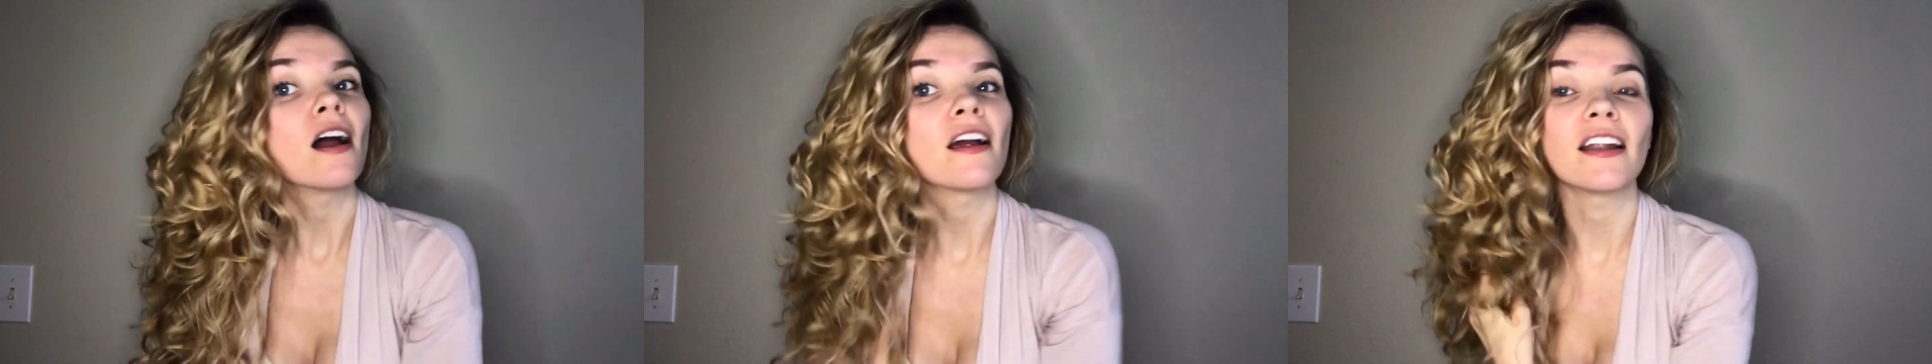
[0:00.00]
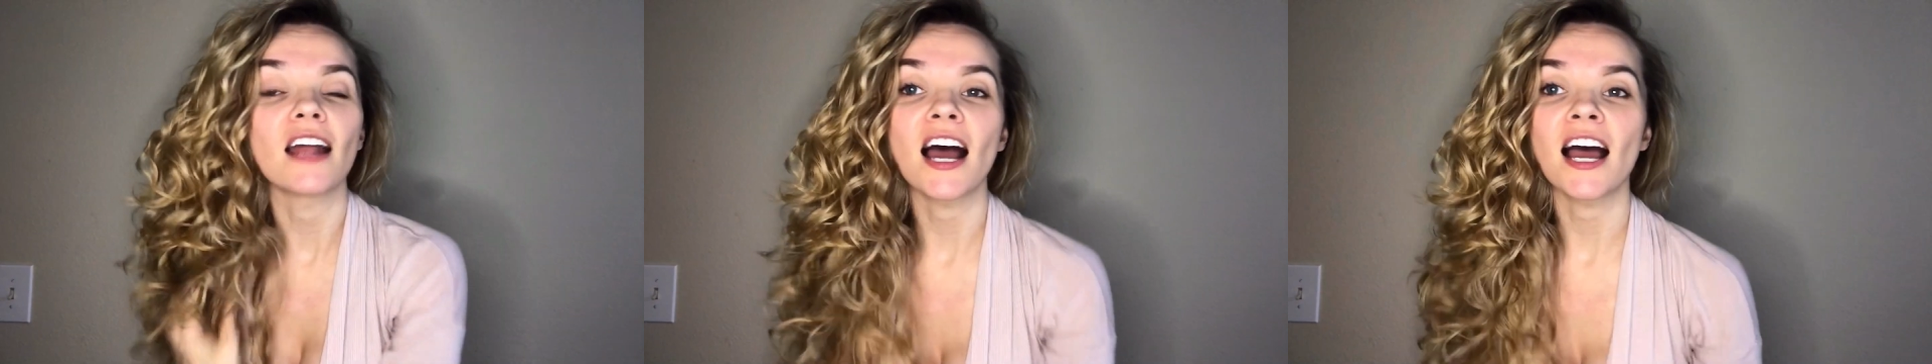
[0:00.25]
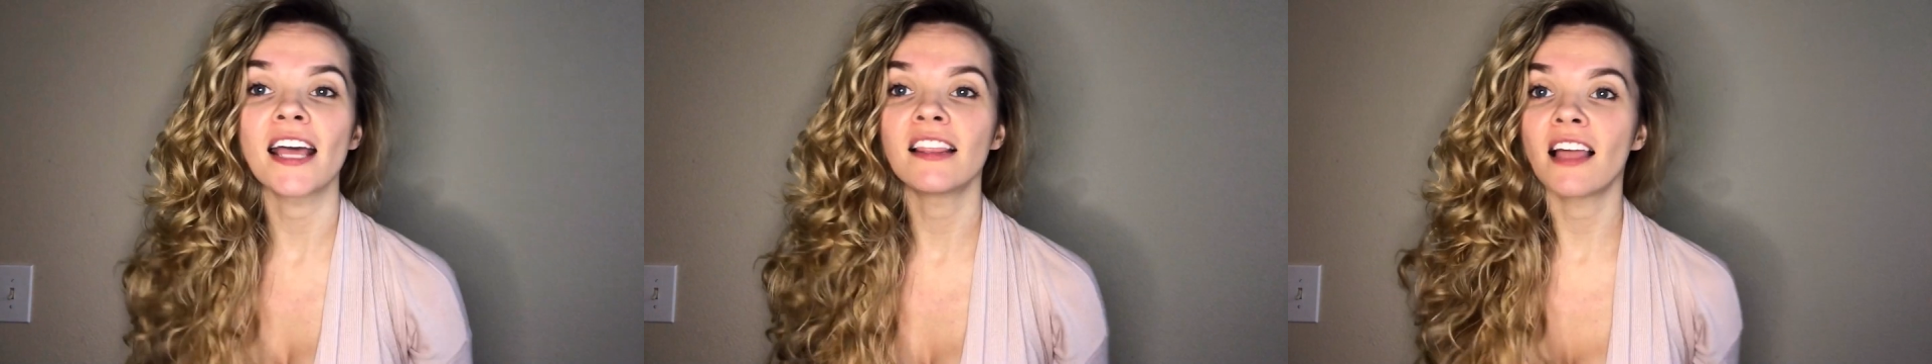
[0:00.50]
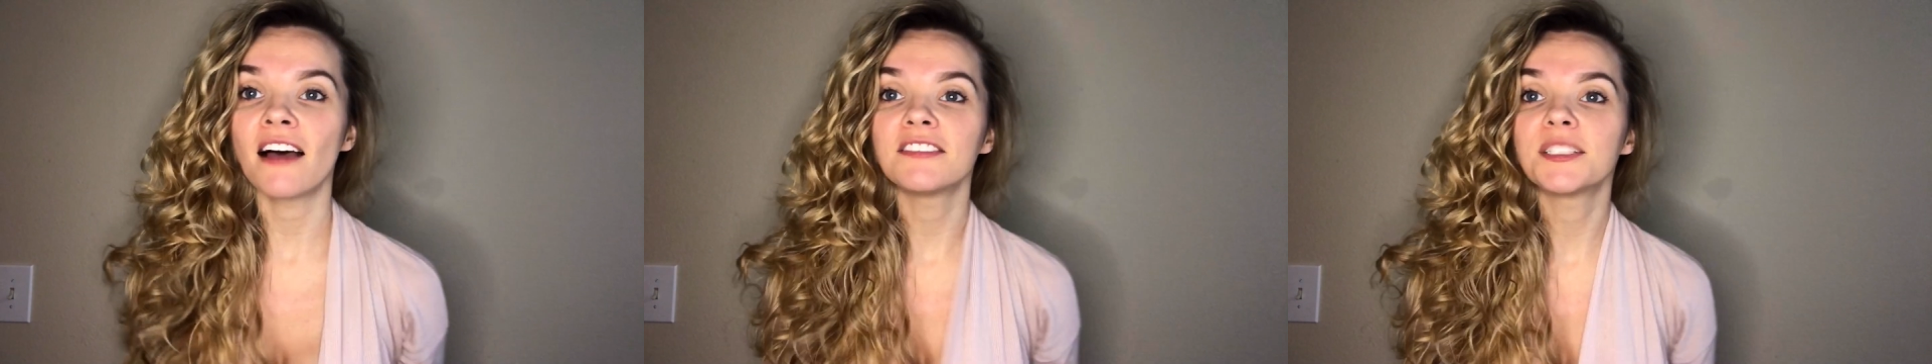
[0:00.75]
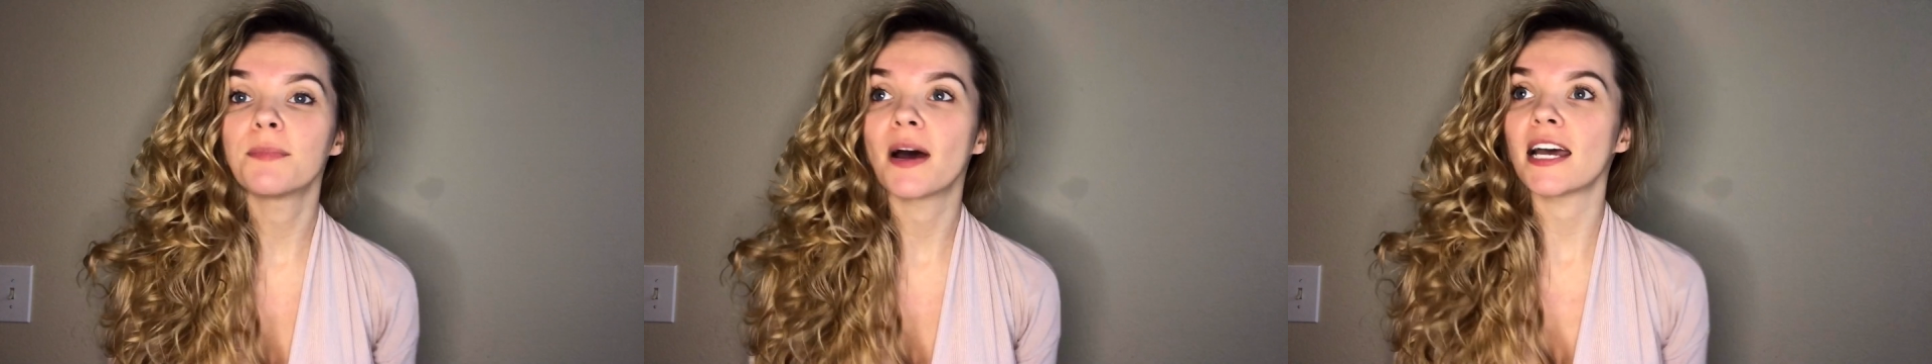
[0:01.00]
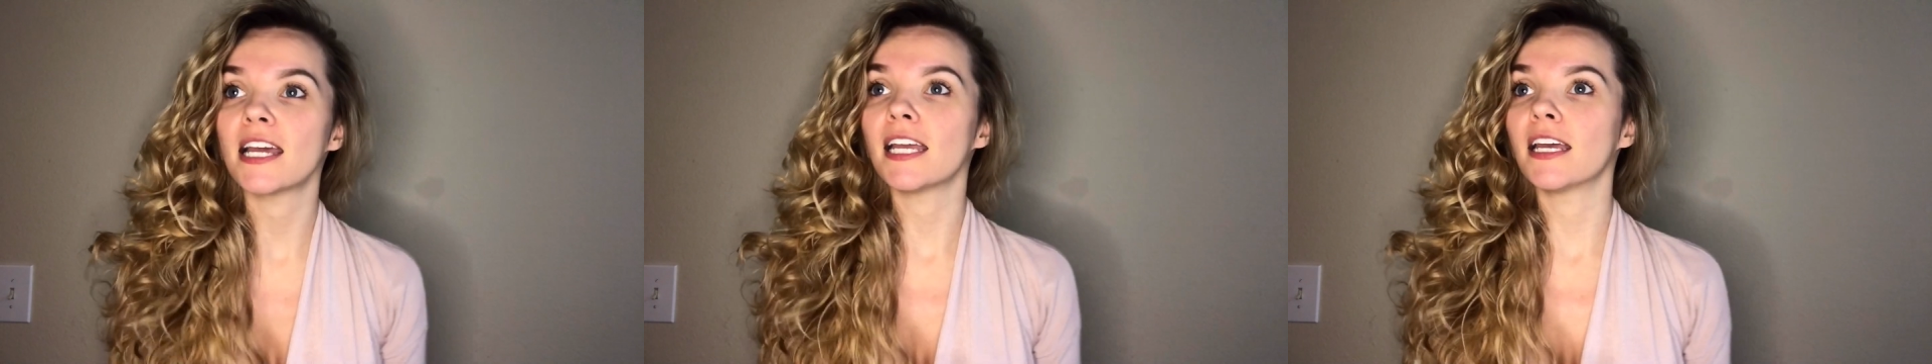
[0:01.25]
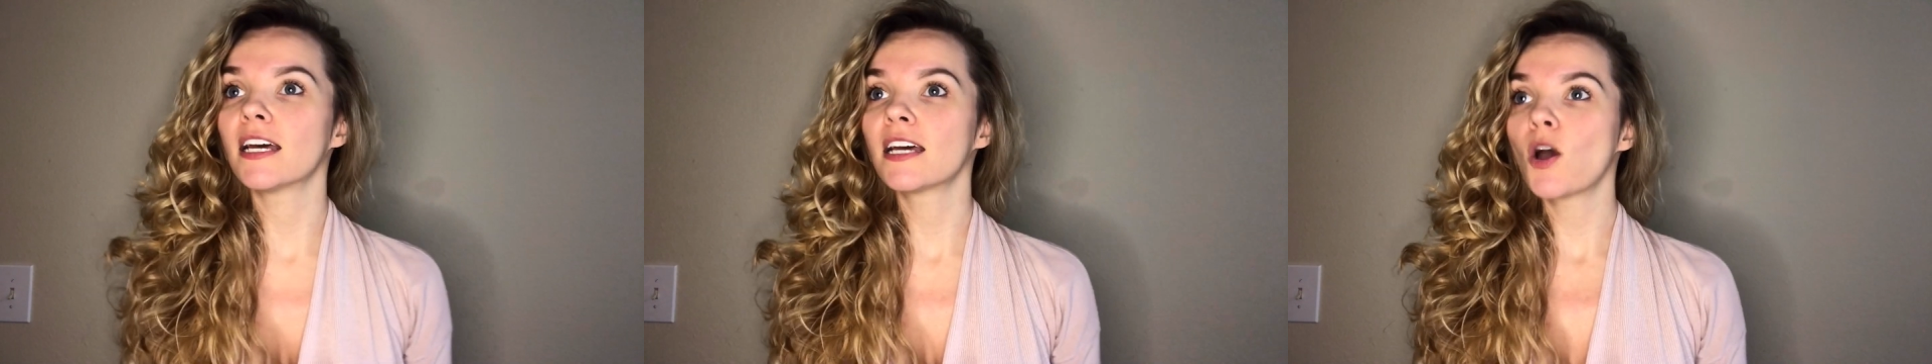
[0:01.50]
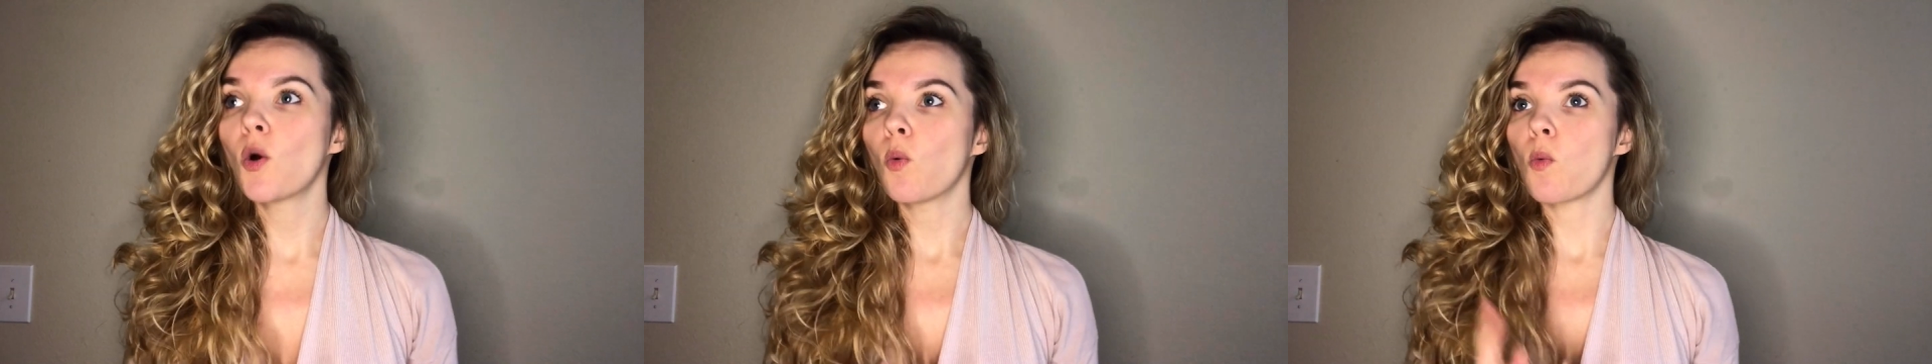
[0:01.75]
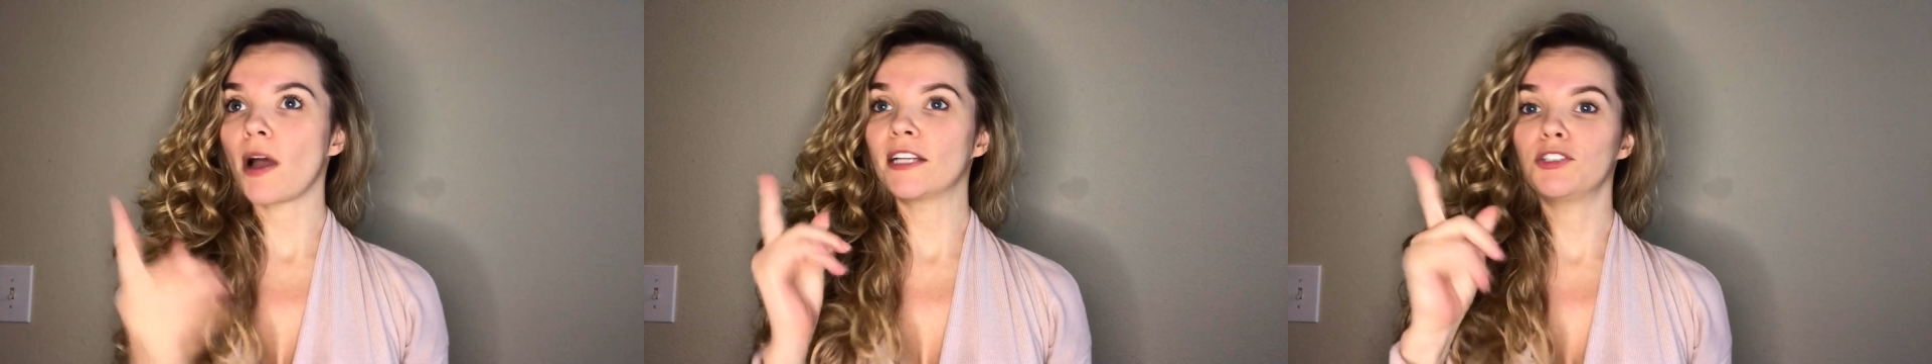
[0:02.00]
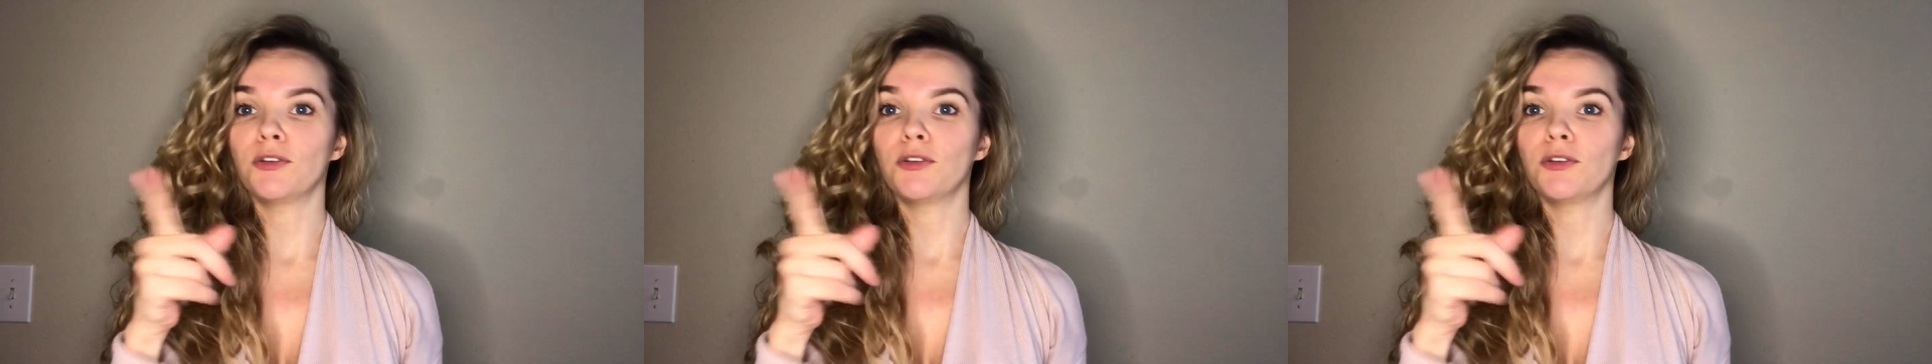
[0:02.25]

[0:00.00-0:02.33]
right, I left my wide